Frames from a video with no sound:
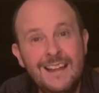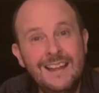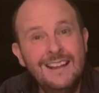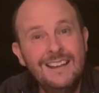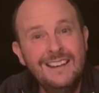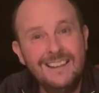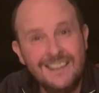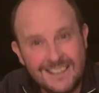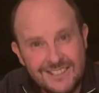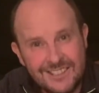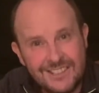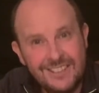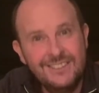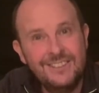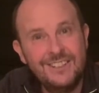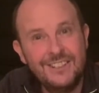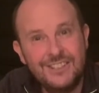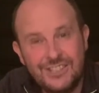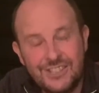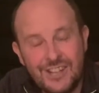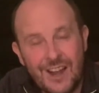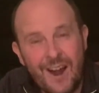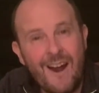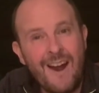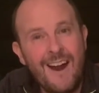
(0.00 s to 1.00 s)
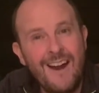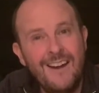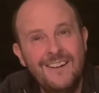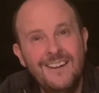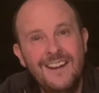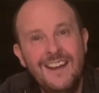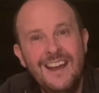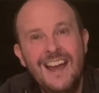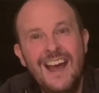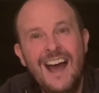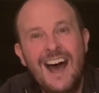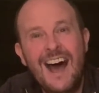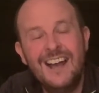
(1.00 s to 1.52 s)
Listen to Sharon
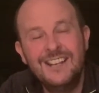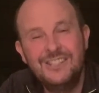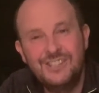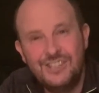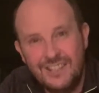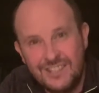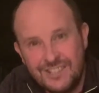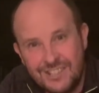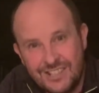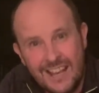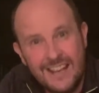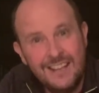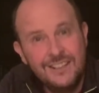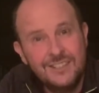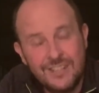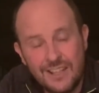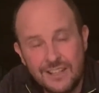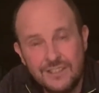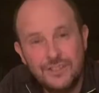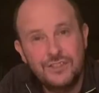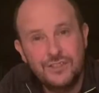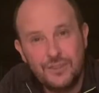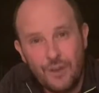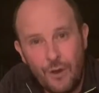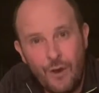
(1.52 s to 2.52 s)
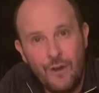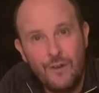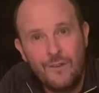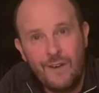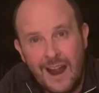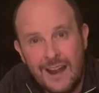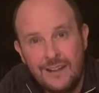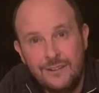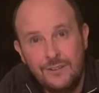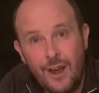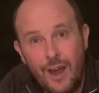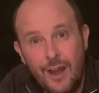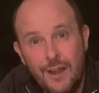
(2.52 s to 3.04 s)
as she sings this song
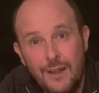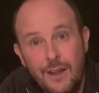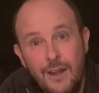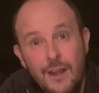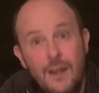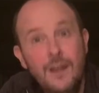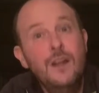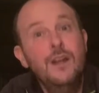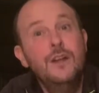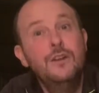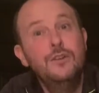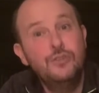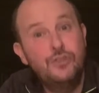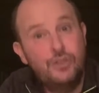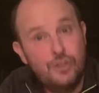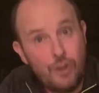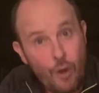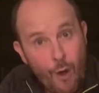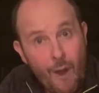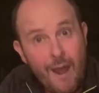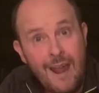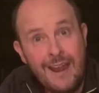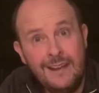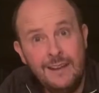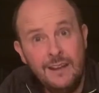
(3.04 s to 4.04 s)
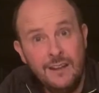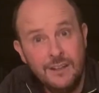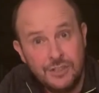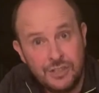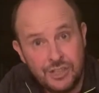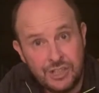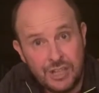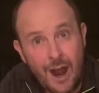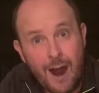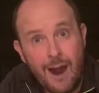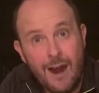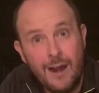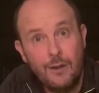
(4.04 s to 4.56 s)
right now. Join
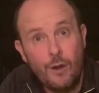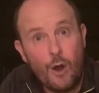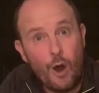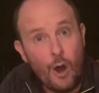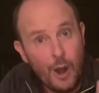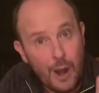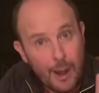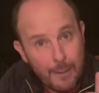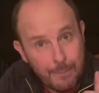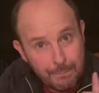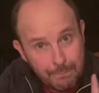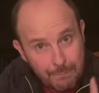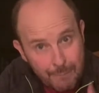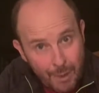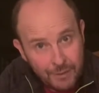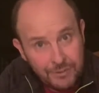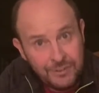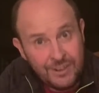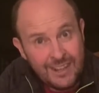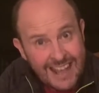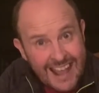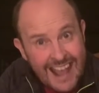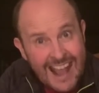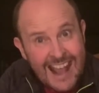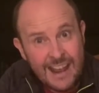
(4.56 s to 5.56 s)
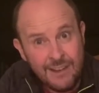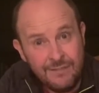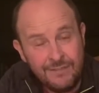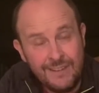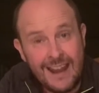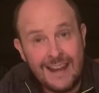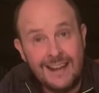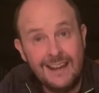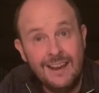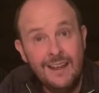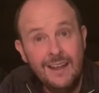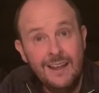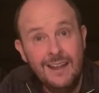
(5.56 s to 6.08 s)
Sharon on a Monday
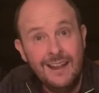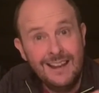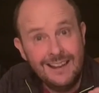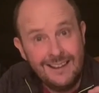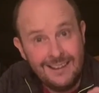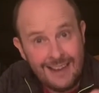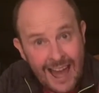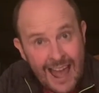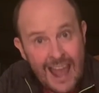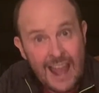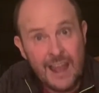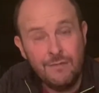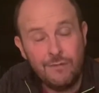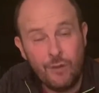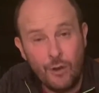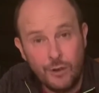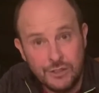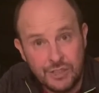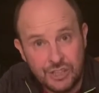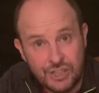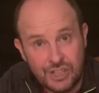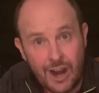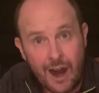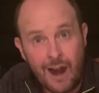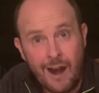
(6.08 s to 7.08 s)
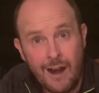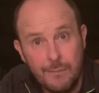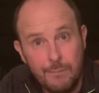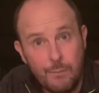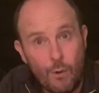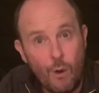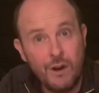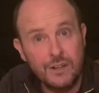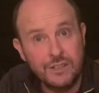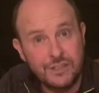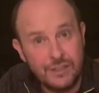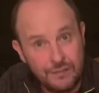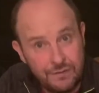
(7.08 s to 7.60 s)
evening live on Sharon
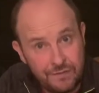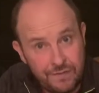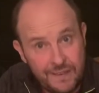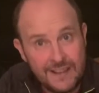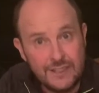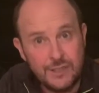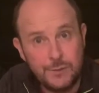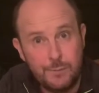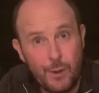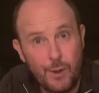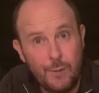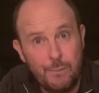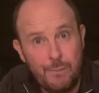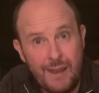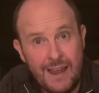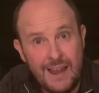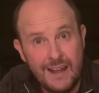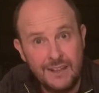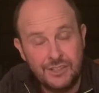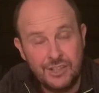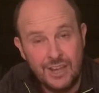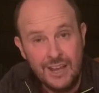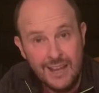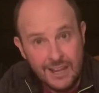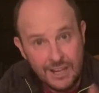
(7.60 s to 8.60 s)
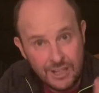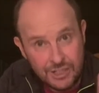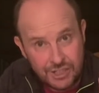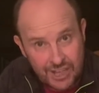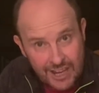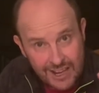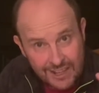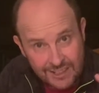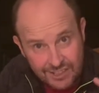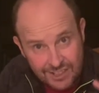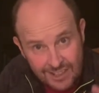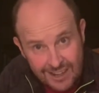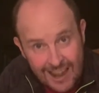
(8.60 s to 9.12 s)
Morrison Facebook page. She
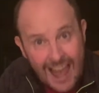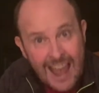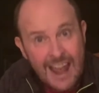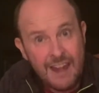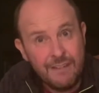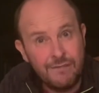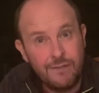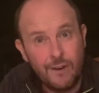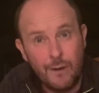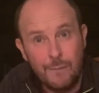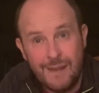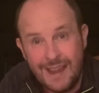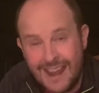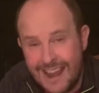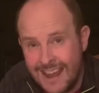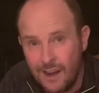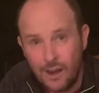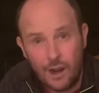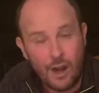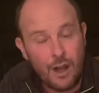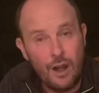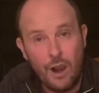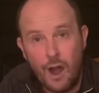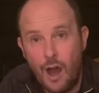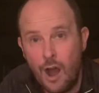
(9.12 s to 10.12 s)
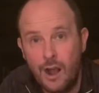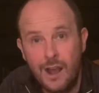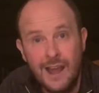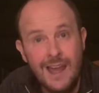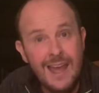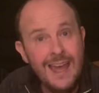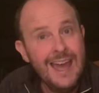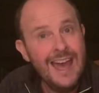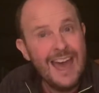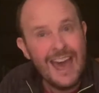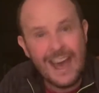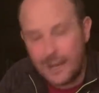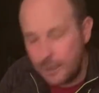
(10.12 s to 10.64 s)
is live from 8 o'clock.
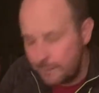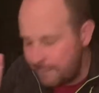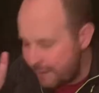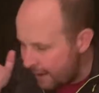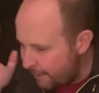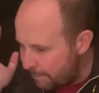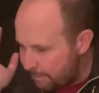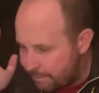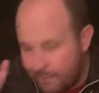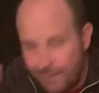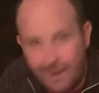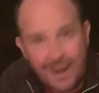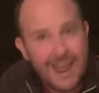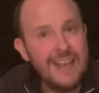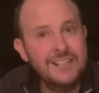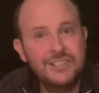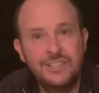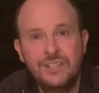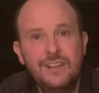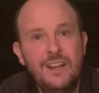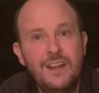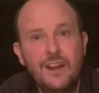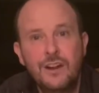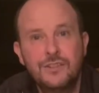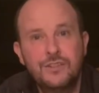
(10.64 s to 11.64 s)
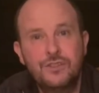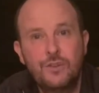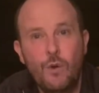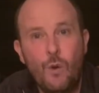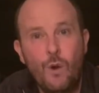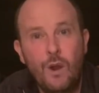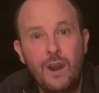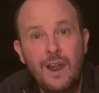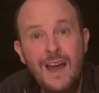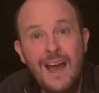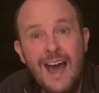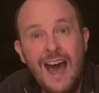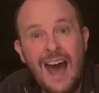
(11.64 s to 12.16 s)
It'll be a blessing to your
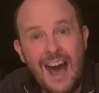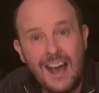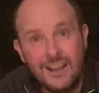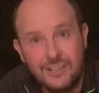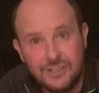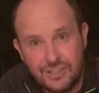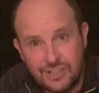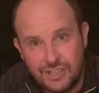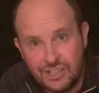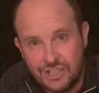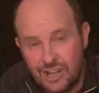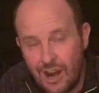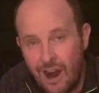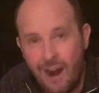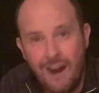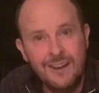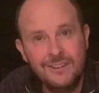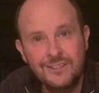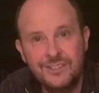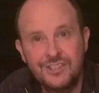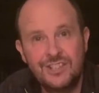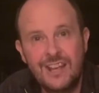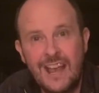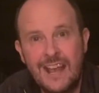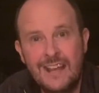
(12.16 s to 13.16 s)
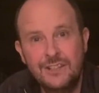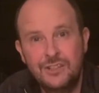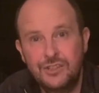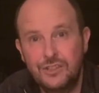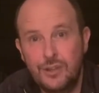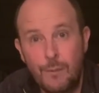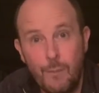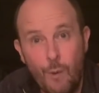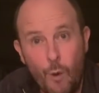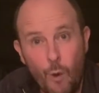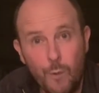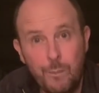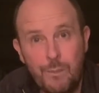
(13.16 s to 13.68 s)
soul as Sharon sings
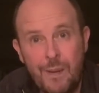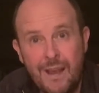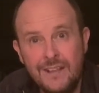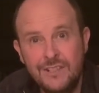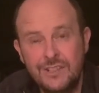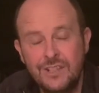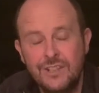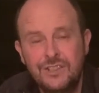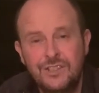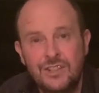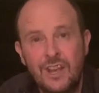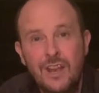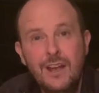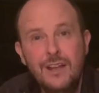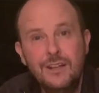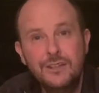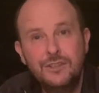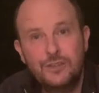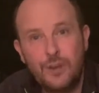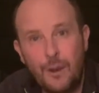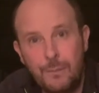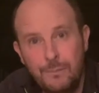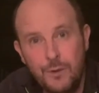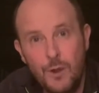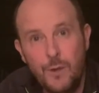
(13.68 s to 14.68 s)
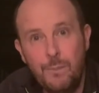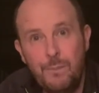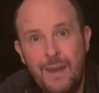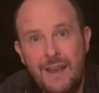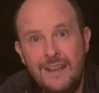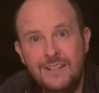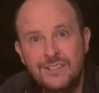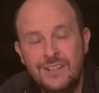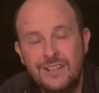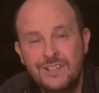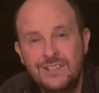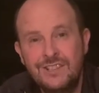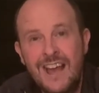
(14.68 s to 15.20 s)
some old pieces, some new
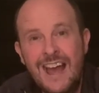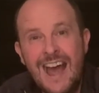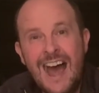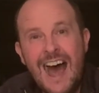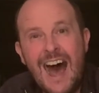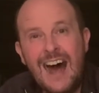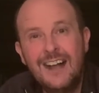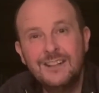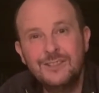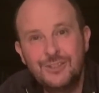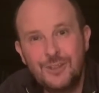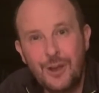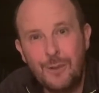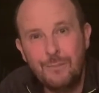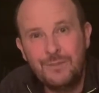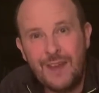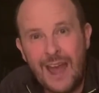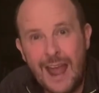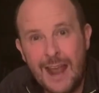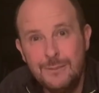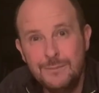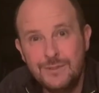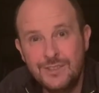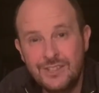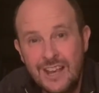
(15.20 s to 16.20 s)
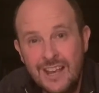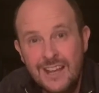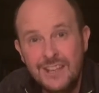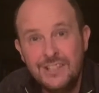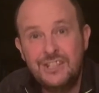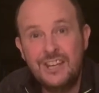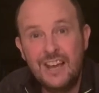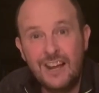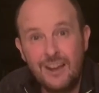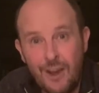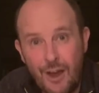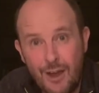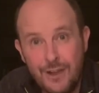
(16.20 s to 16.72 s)
pieces, and sometimes
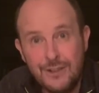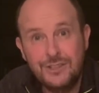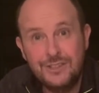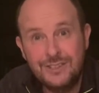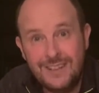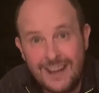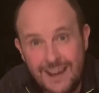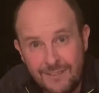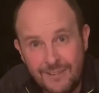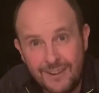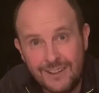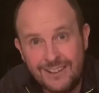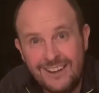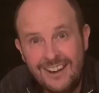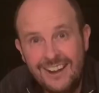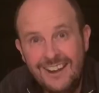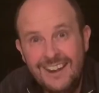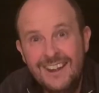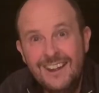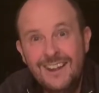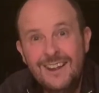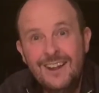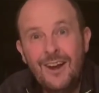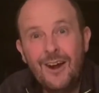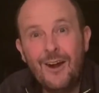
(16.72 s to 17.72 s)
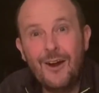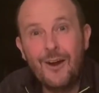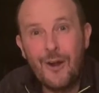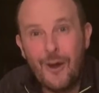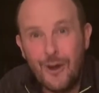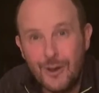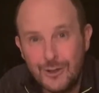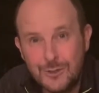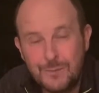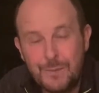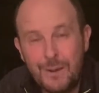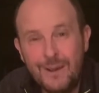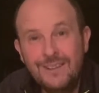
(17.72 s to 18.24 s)
she allows David, her
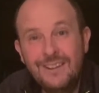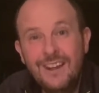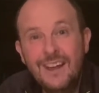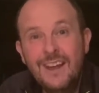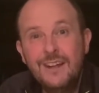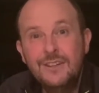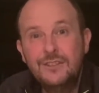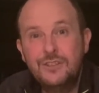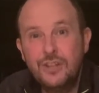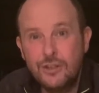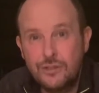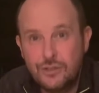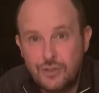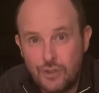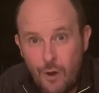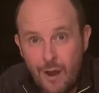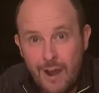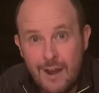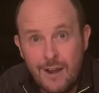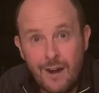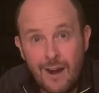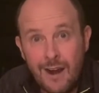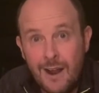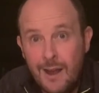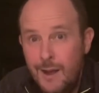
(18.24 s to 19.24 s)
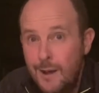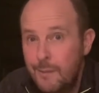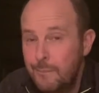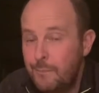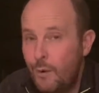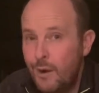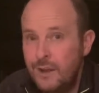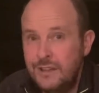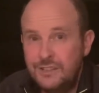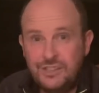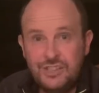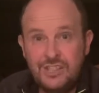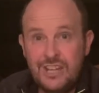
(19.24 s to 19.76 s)
husband, to join her.
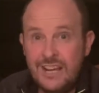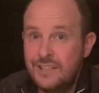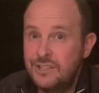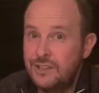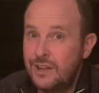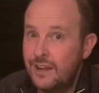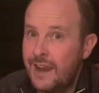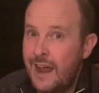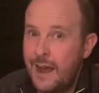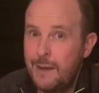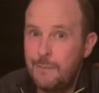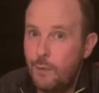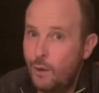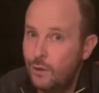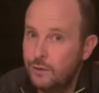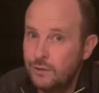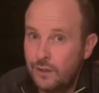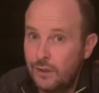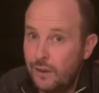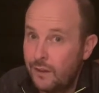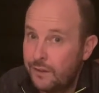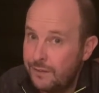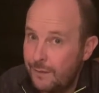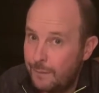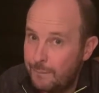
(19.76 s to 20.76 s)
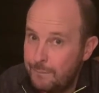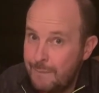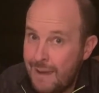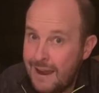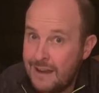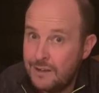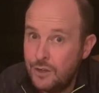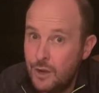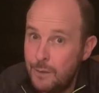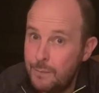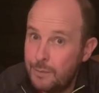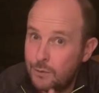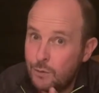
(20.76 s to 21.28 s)
Boys, she's got him under the thumb,
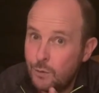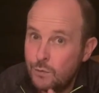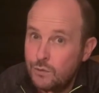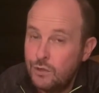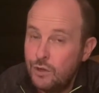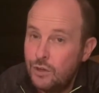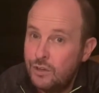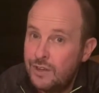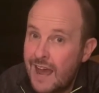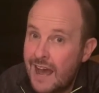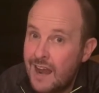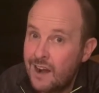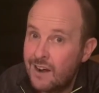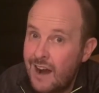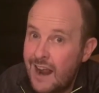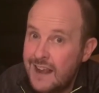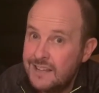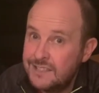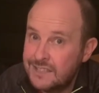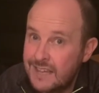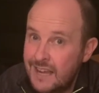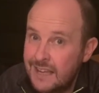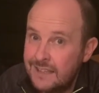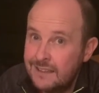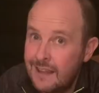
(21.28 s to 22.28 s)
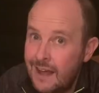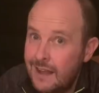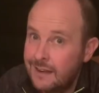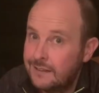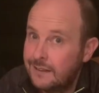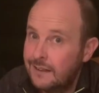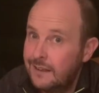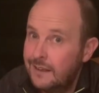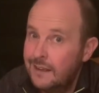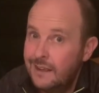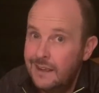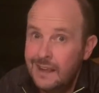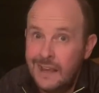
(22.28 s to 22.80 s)
mind you, but don't you tell her I said that.
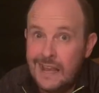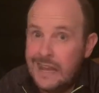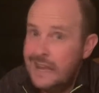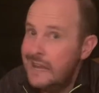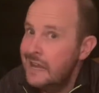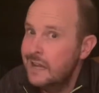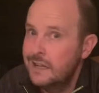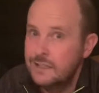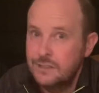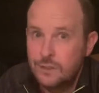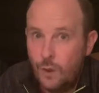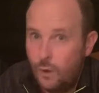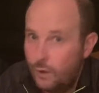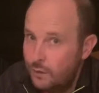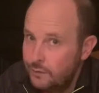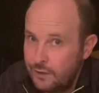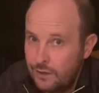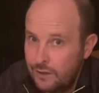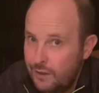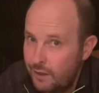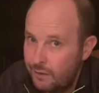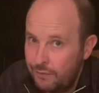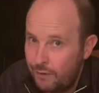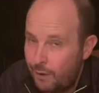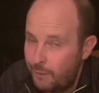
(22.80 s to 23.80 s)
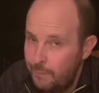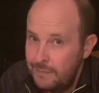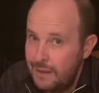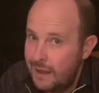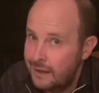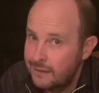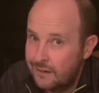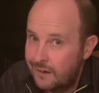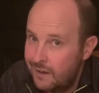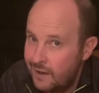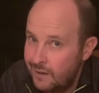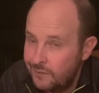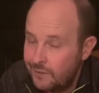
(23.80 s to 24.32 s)
He is under the thumb,
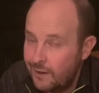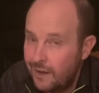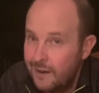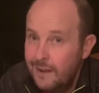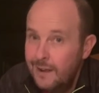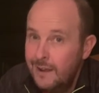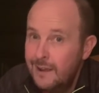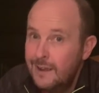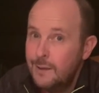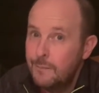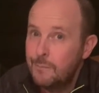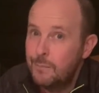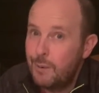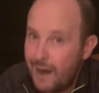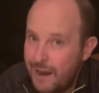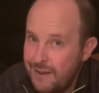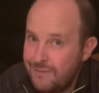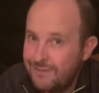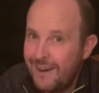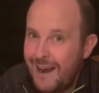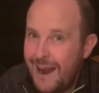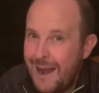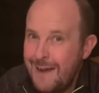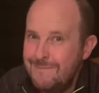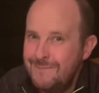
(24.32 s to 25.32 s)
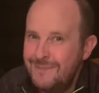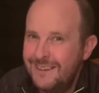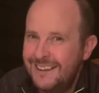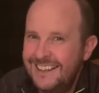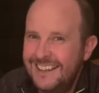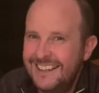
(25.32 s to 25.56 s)
that critter. Pray for him.